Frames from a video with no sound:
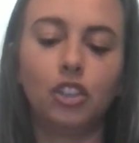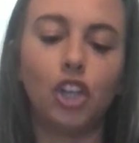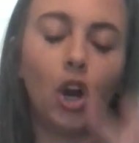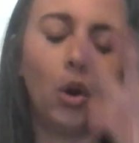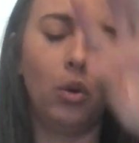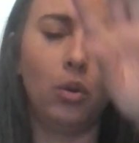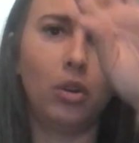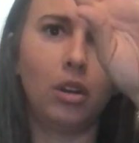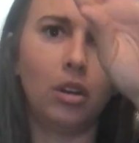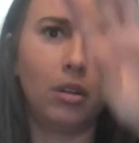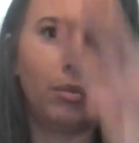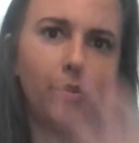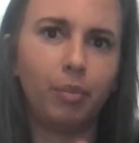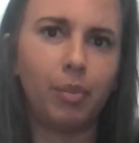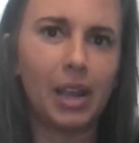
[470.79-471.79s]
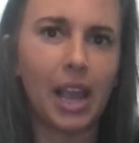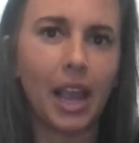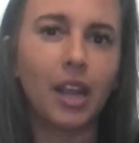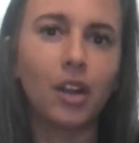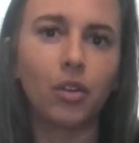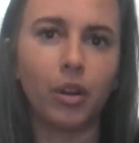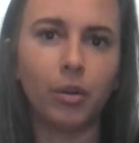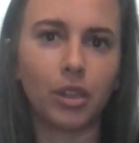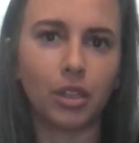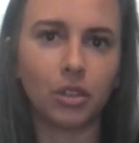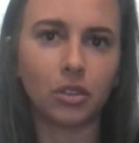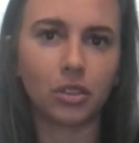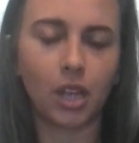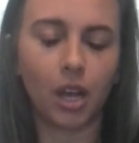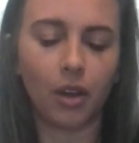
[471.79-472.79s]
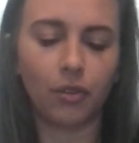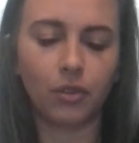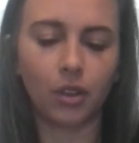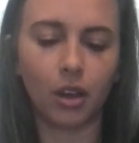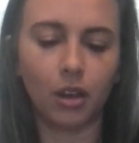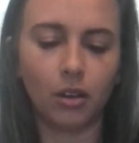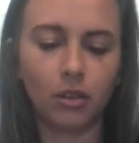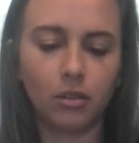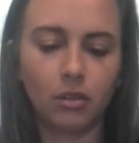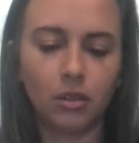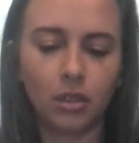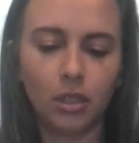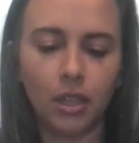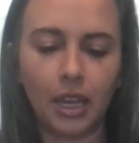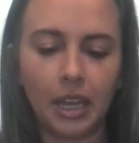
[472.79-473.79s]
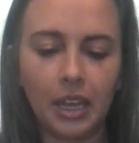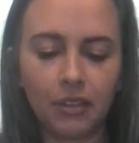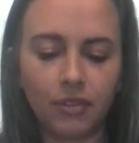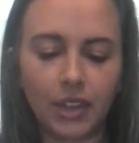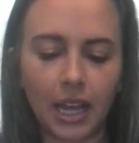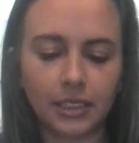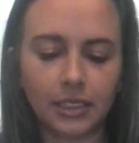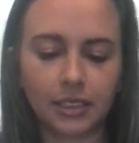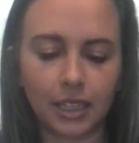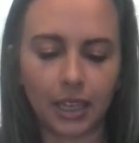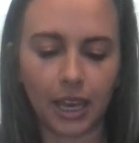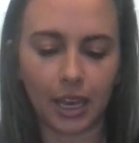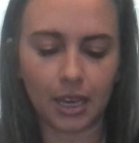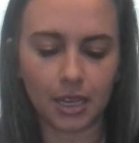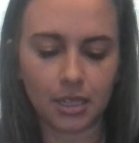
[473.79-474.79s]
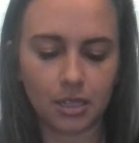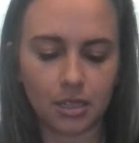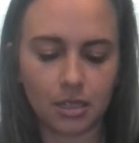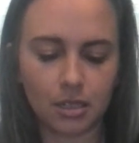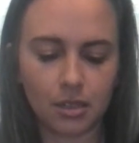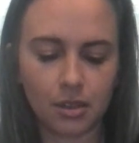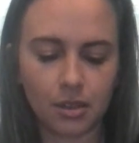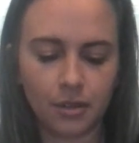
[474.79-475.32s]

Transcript: Don't be angry with yourself, though. If that's the case,